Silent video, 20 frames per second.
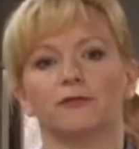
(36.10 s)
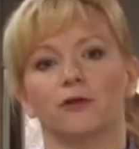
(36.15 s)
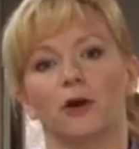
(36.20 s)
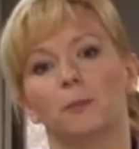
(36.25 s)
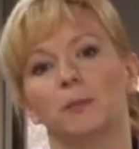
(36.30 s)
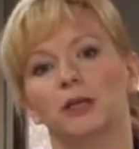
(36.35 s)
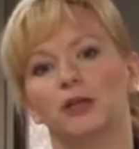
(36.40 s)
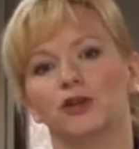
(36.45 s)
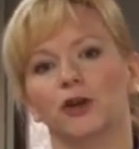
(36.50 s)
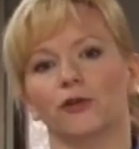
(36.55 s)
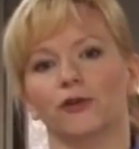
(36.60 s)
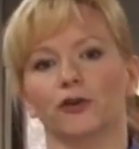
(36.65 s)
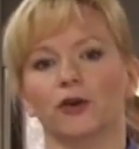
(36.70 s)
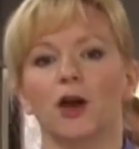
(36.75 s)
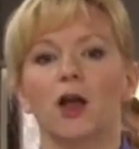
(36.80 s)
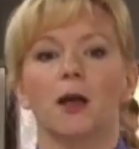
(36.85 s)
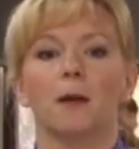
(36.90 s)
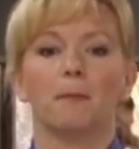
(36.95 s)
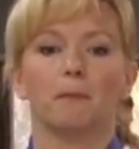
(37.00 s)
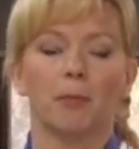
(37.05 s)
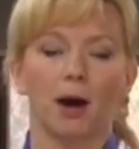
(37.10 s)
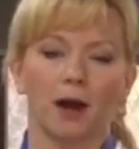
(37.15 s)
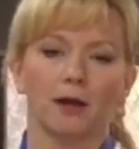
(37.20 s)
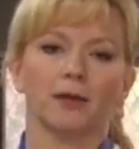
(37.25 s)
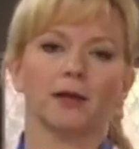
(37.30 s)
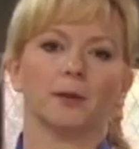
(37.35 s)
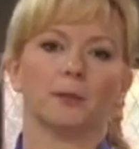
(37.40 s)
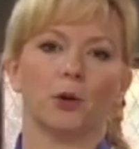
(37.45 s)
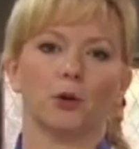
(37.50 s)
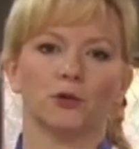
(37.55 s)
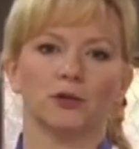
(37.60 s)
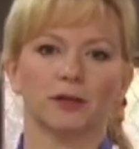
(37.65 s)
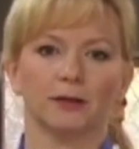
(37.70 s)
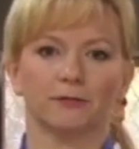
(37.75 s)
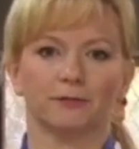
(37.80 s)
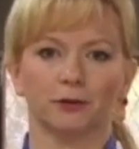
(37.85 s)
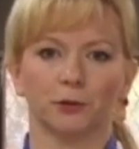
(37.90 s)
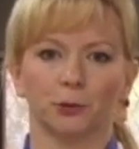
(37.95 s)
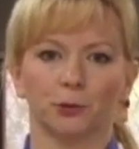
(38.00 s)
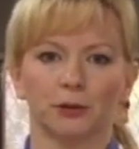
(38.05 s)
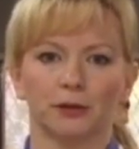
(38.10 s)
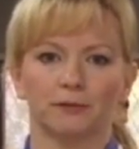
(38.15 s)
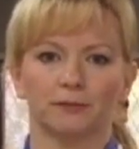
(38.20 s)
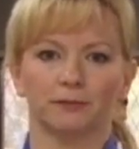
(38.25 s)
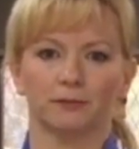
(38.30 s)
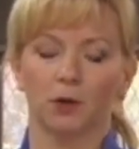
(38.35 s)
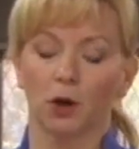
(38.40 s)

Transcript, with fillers: from each other by the opposing fluid.